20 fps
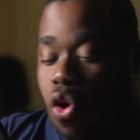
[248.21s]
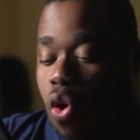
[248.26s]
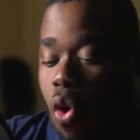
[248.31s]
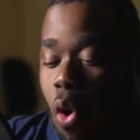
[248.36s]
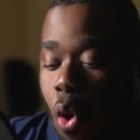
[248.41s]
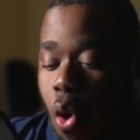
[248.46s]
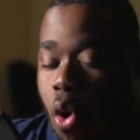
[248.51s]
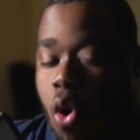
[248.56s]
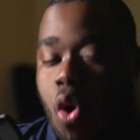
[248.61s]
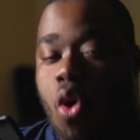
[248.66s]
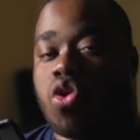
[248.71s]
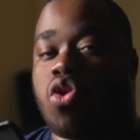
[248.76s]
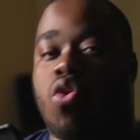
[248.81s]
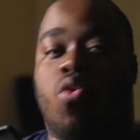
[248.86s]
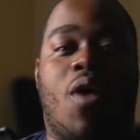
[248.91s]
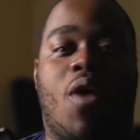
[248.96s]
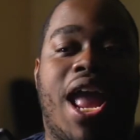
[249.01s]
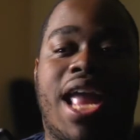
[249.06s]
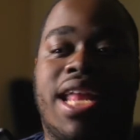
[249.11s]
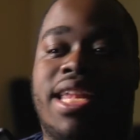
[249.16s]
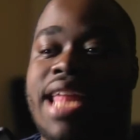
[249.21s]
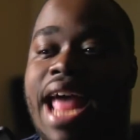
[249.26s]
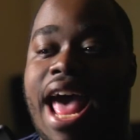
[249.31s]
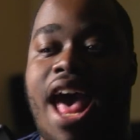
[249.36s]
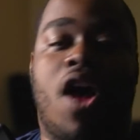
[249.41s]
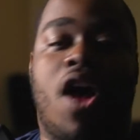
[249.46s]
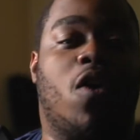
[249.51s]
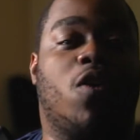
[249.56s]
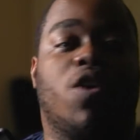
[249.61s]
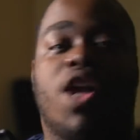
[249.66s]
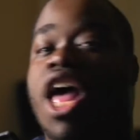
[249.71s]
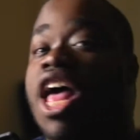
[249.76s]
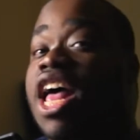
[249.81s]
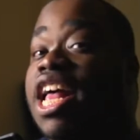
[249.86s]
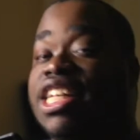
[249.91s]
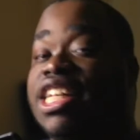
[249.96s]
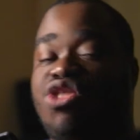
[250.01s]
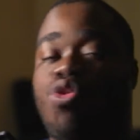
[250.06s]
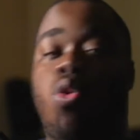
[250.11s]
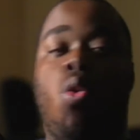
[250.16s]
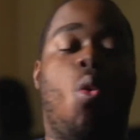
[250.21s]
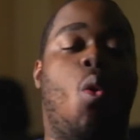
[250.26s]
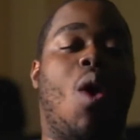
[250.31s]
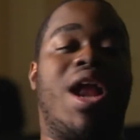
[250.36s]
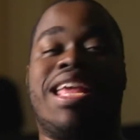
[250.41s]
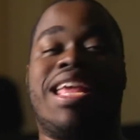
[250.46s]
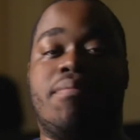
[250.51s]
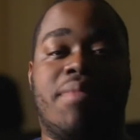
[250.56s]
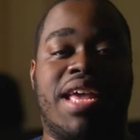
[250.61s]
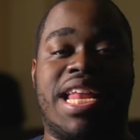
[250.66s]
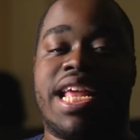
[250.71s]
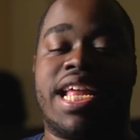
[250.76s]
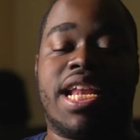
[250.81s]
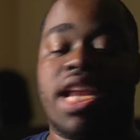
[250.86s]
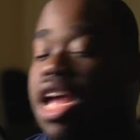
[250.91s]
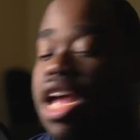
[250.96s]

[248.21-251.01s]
all the way down 20-minute,